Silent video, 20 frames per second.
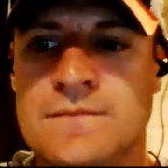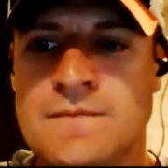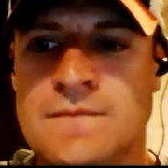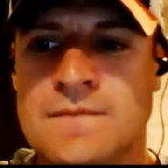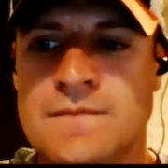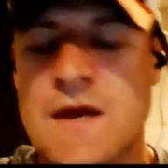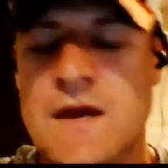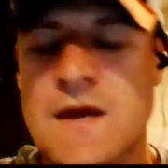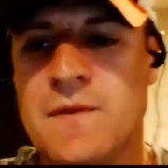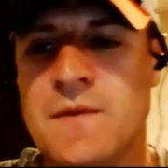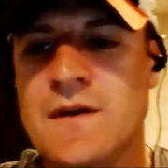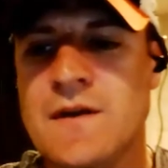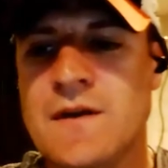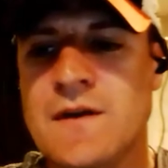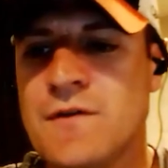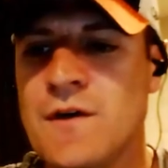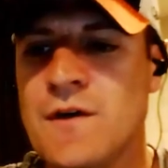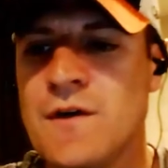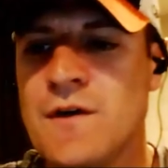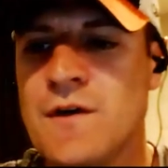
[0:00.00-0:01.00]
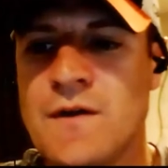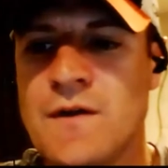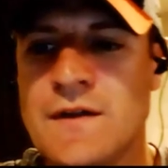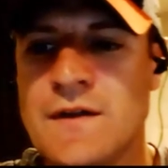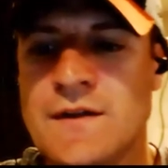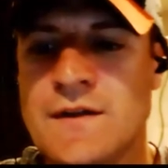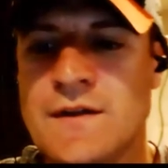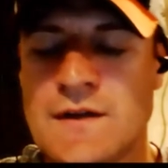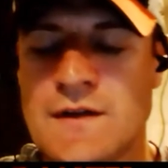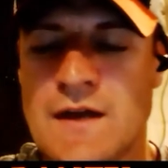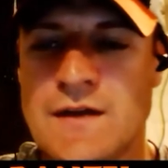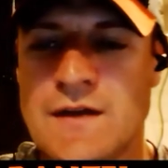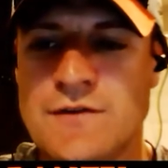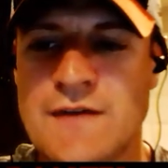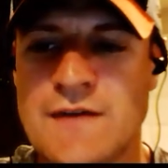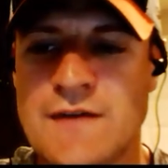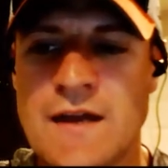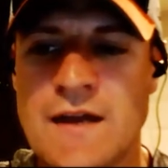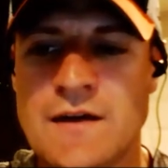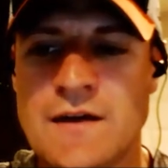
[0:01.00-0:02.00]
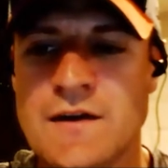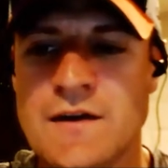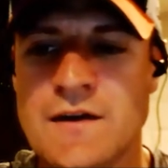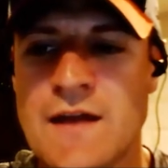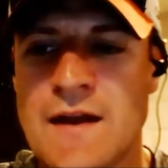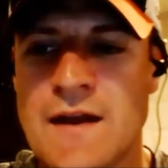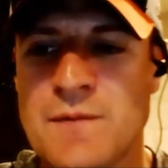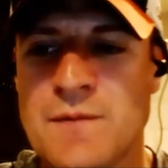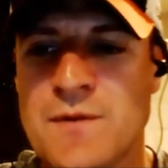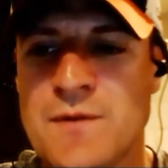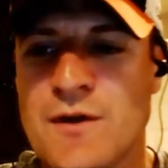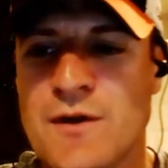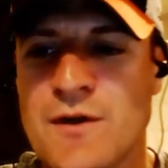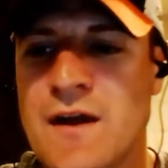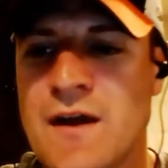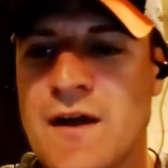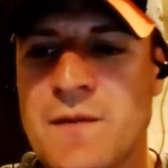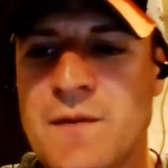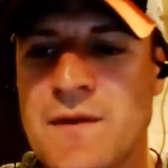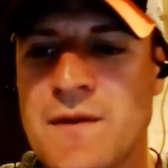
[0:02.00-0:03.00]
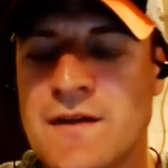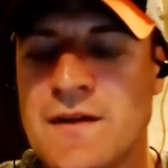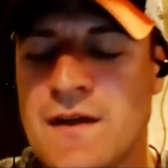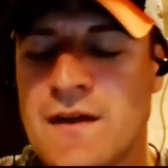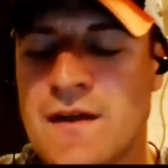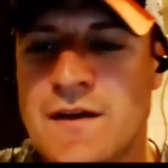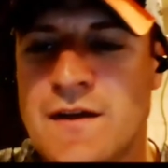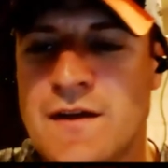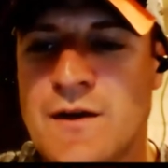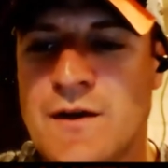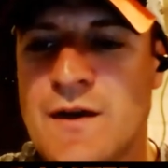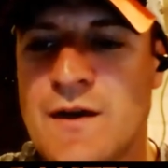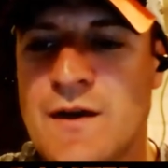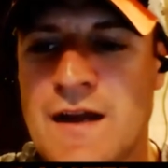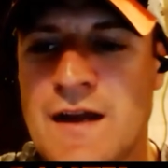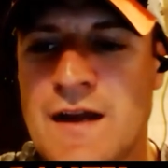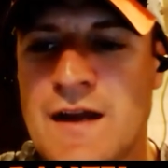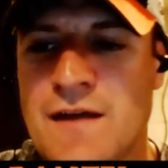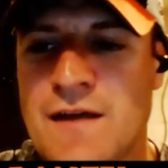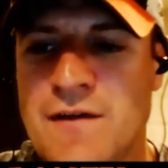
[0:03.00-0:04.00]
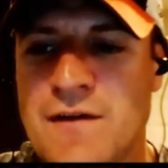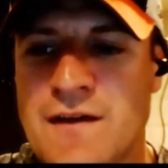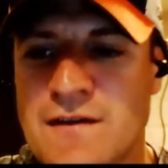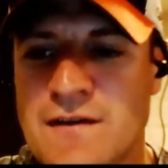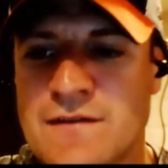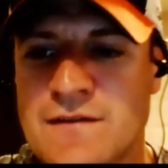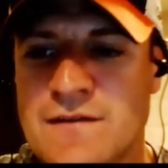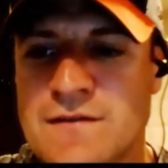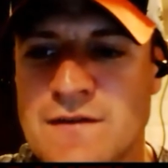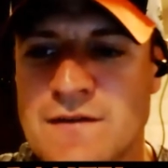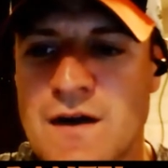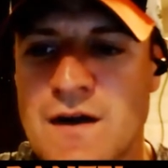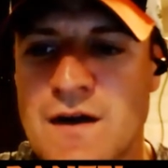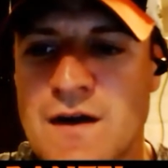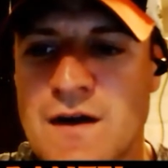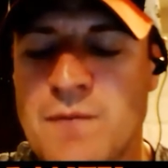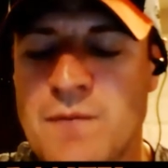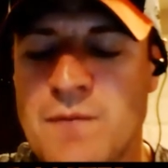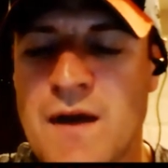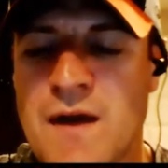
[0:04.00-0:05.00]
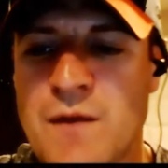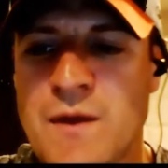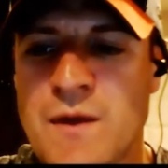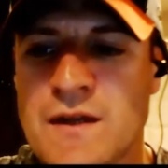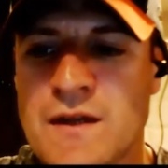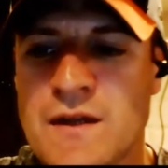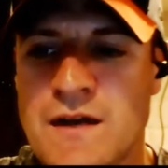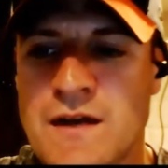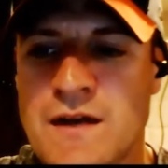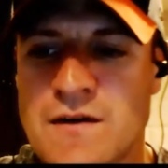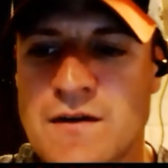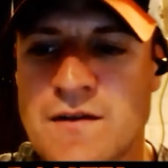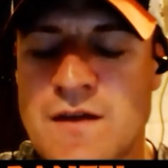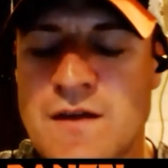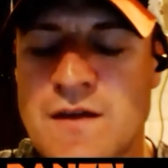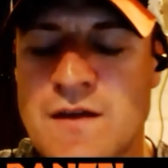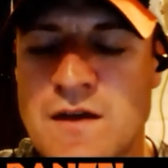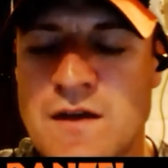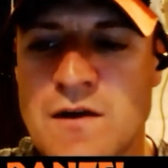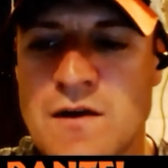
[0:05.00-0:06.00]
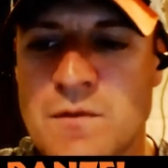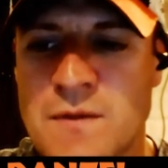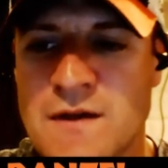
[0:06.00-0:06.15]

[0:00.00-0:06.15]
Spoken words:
Yeah, you never know. Like you said, it could end up hurting them, not having a bye week later in the year.